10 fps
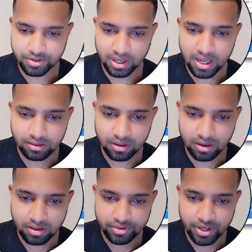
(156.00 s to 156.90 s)
select
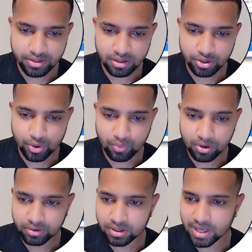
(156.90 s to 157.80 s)
the section you
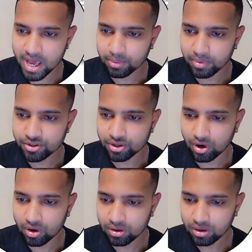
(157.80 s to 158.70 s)
want this animation
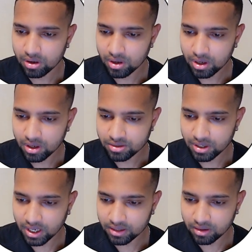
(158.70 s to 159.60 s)
on.
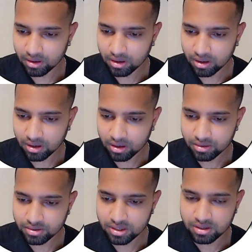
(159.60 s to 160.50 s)
Select the
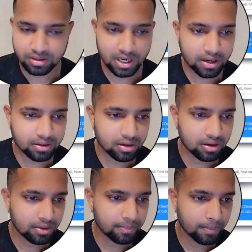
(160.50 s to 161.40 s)
CSS selector